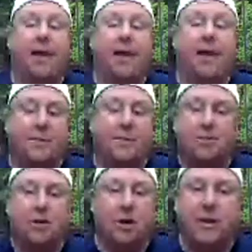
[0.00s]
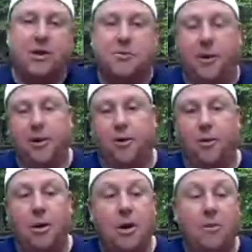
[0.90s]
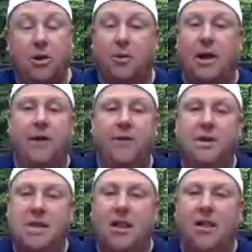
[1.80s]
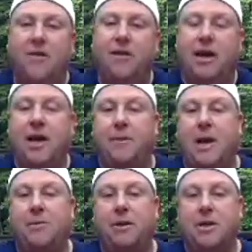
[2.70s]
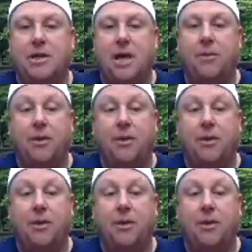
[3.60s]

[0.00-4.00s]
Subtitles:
Now, I'm not trying to make this political, but the reality of it is I love that Kip came to the table.